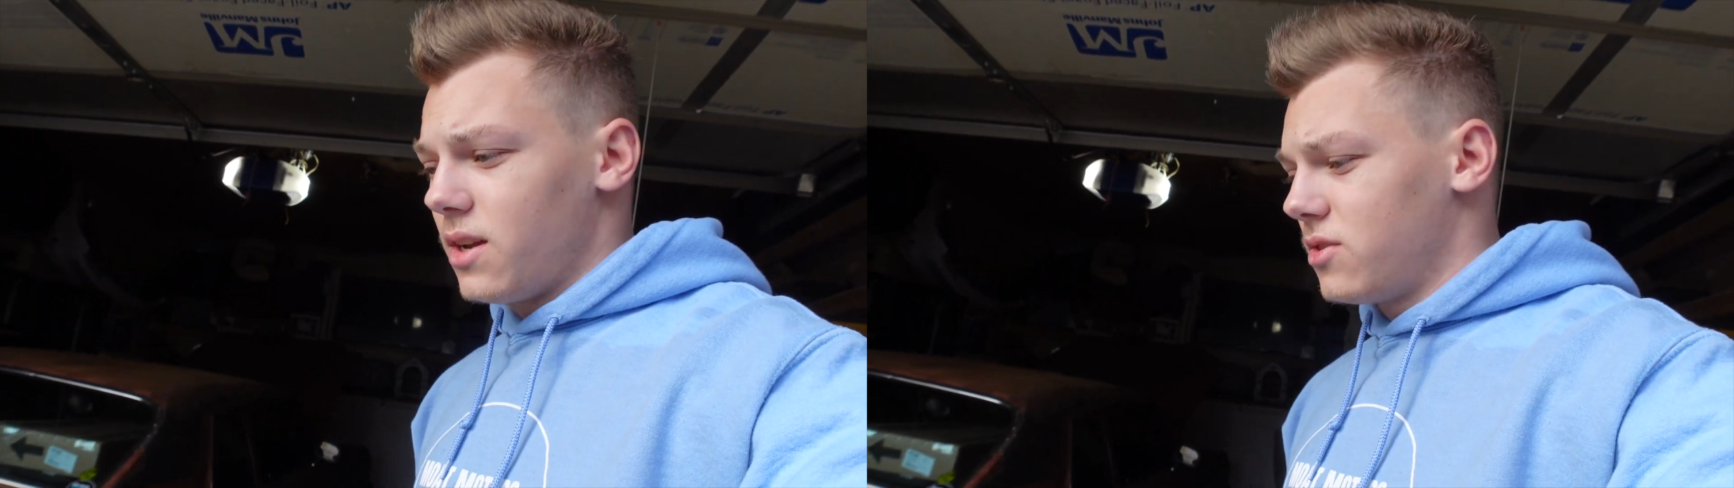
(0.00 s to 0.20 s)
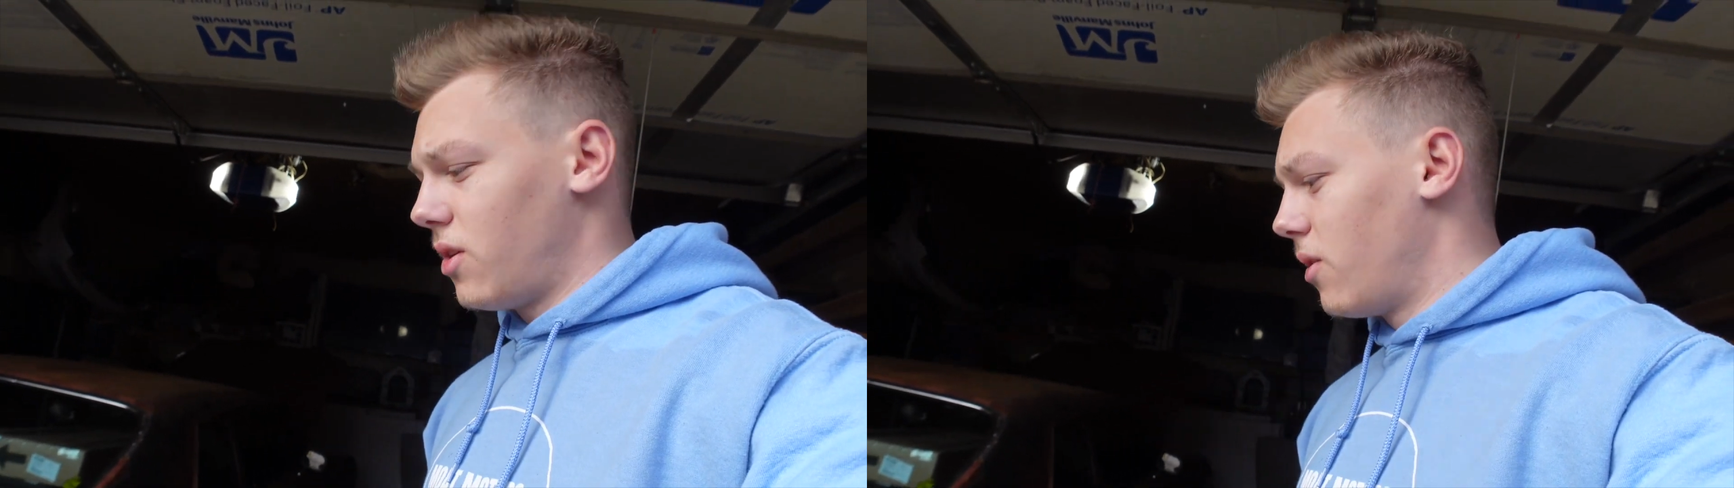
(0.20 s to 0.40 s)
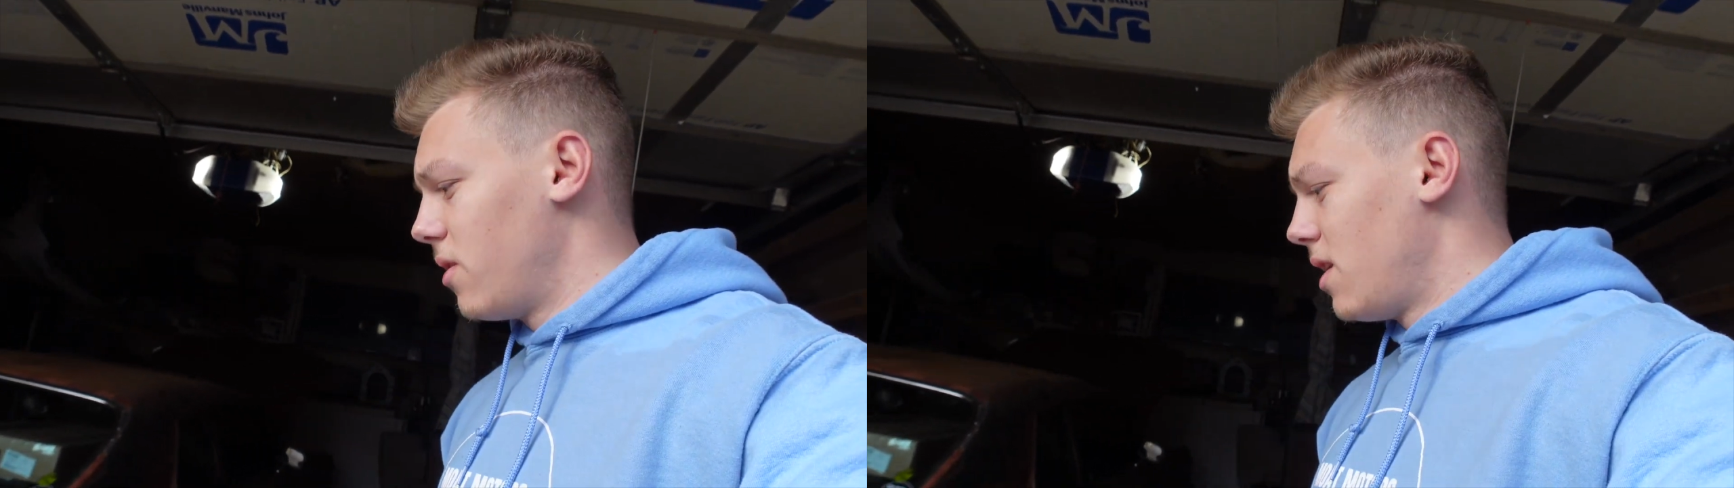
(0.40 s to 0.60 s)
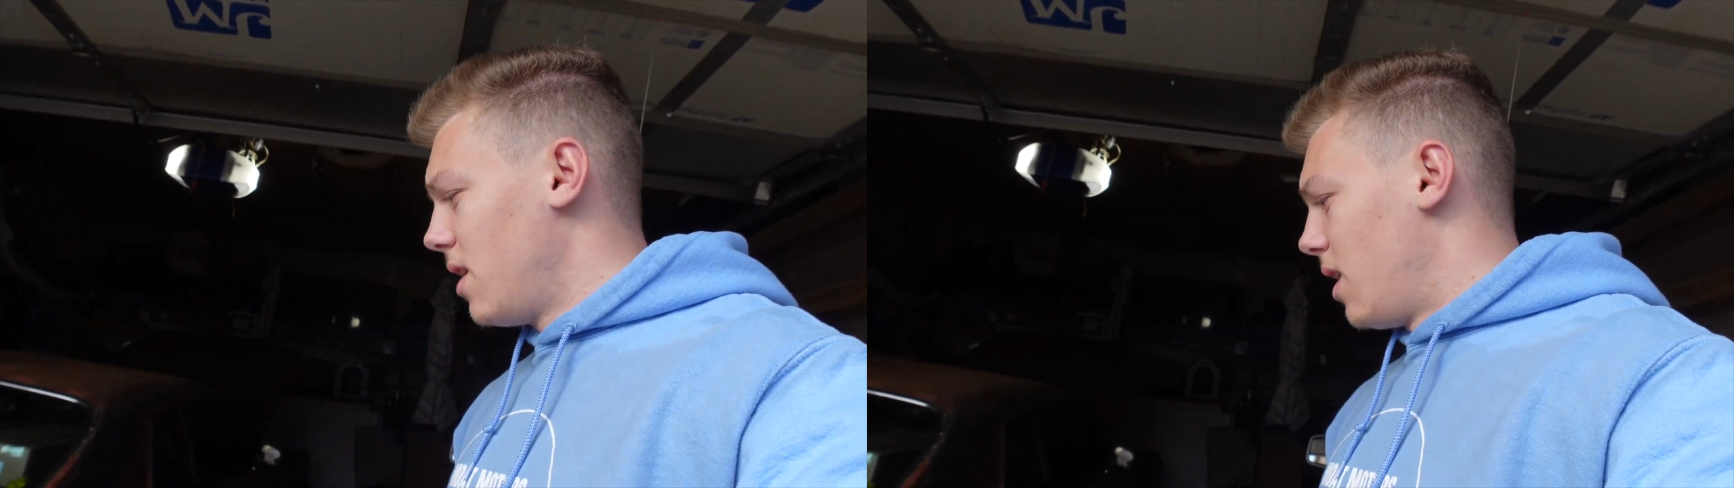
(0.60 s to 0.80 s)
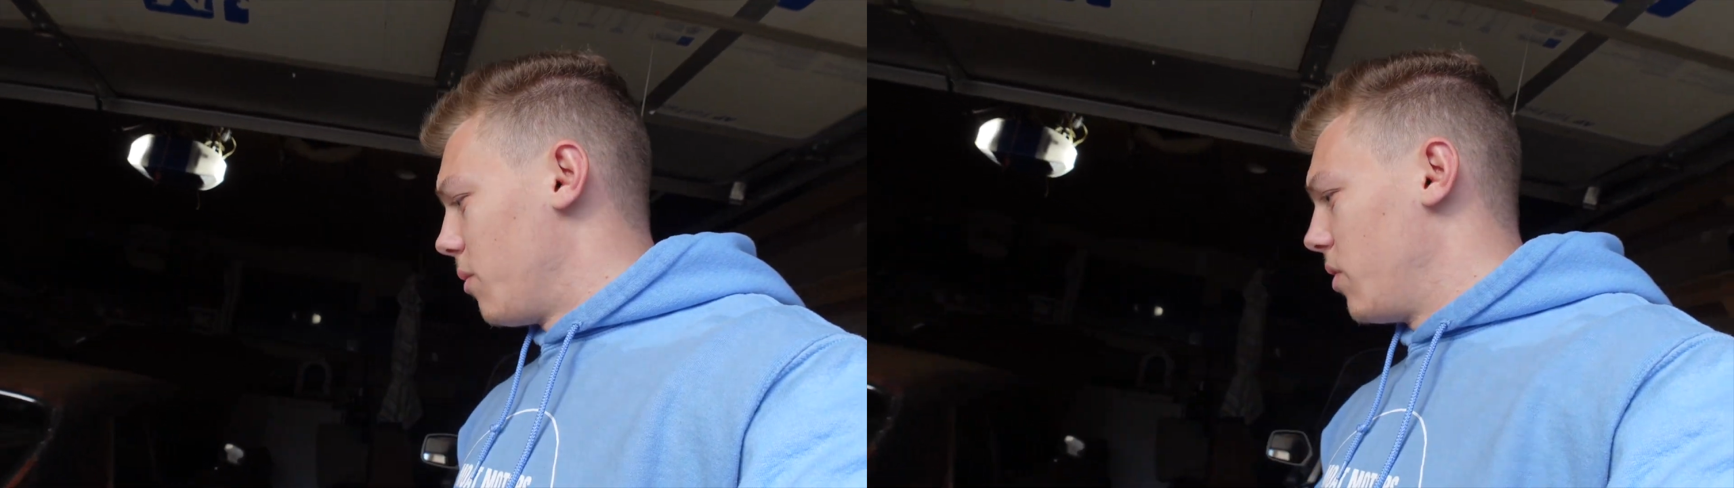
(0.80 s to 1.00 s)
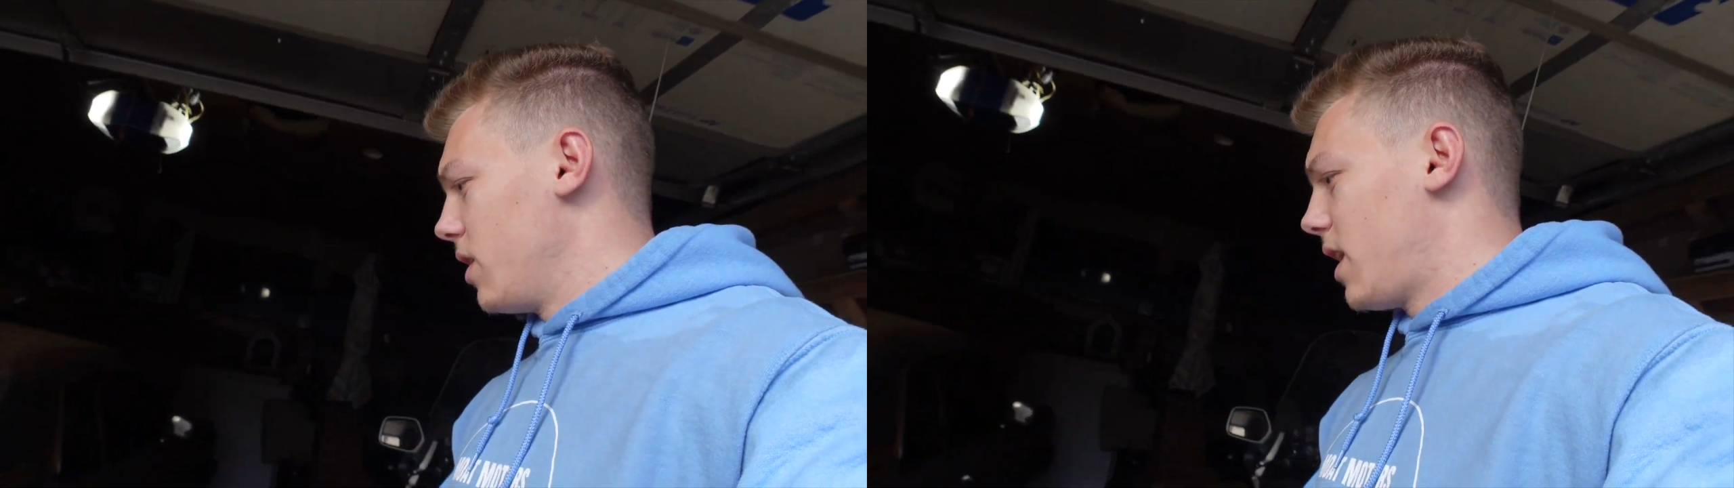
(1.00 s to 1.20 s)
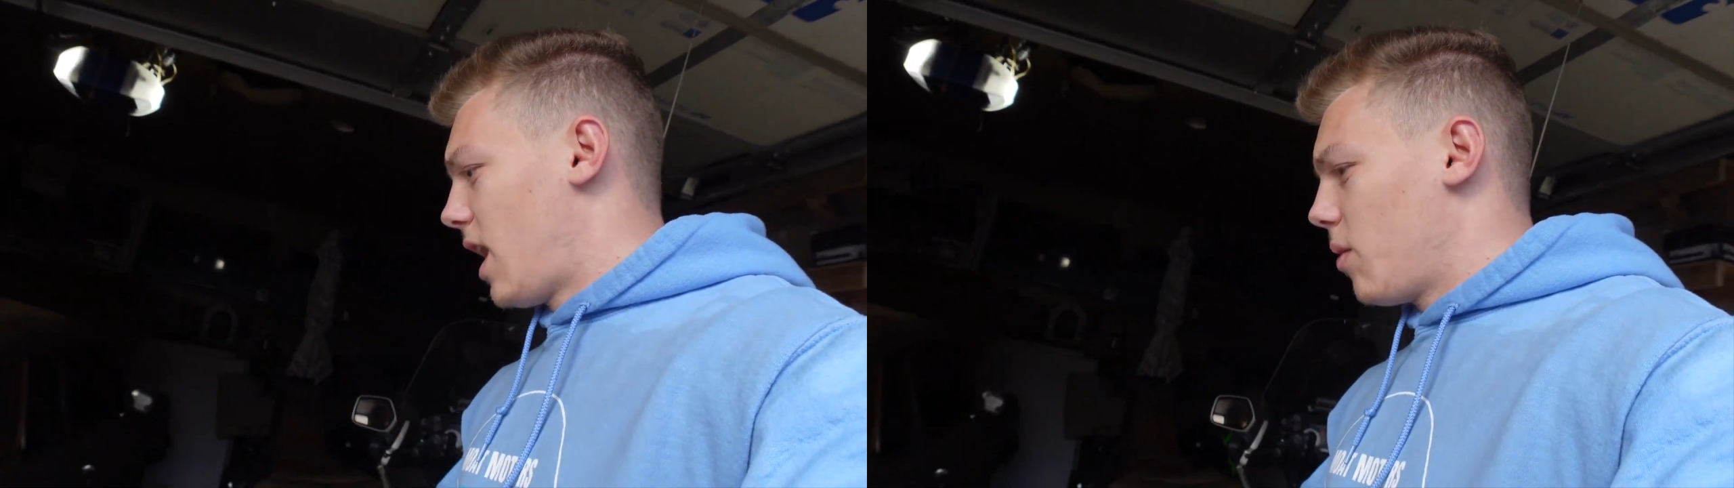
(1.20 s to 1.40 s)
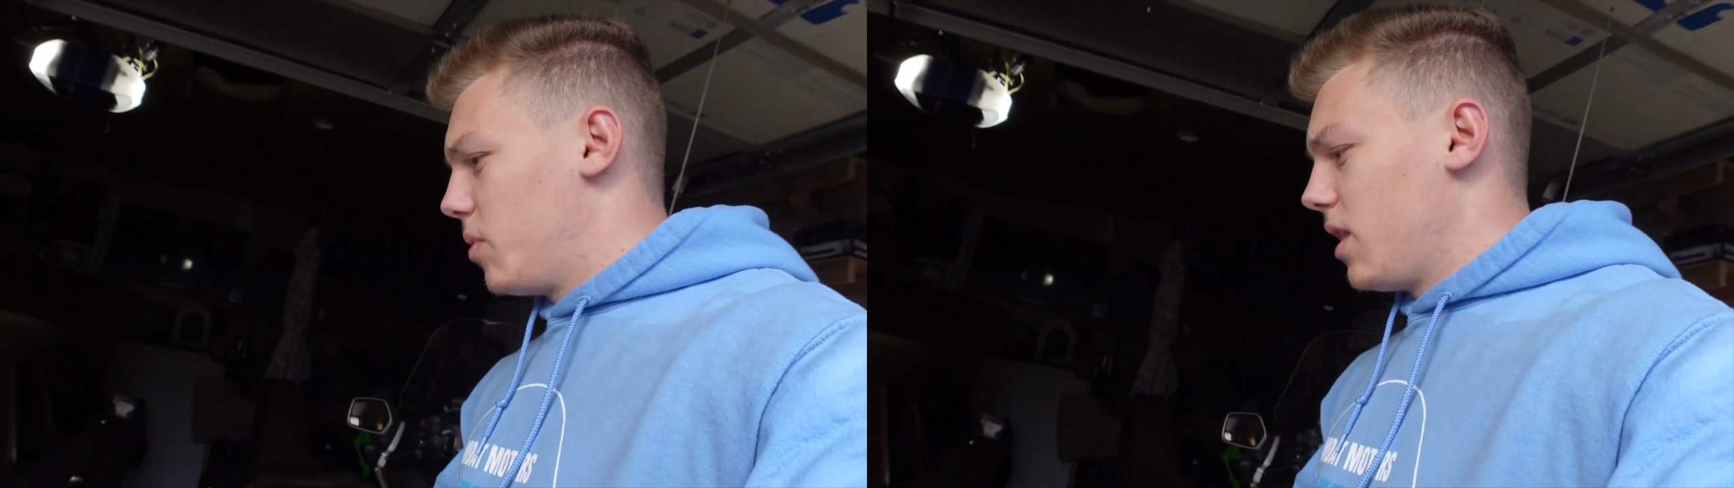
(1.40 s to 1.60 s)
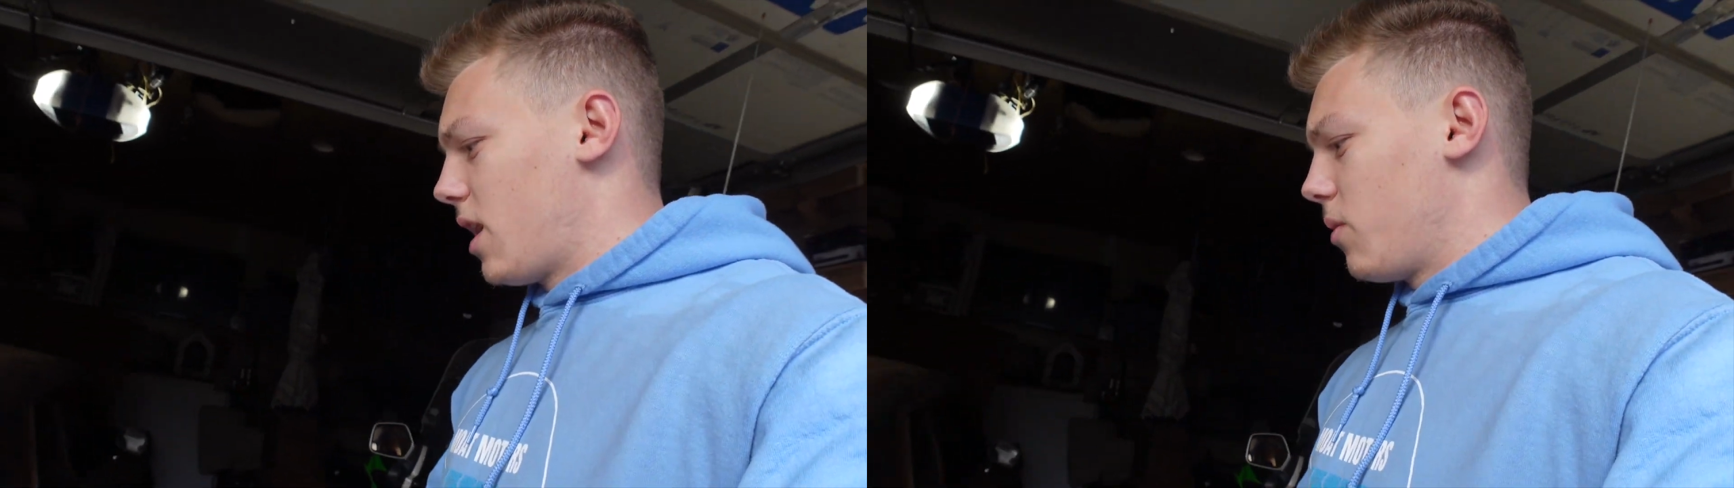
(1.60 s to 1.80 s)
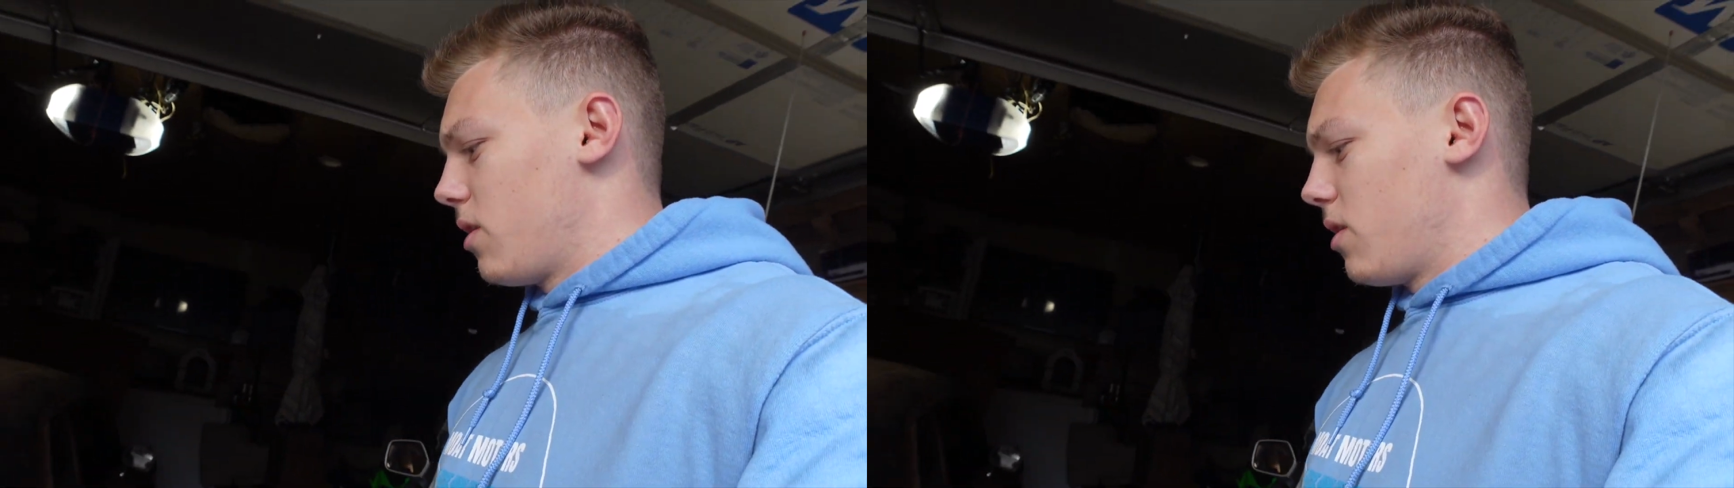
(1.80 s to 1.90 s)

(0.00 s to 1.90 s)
So I'm really happy that we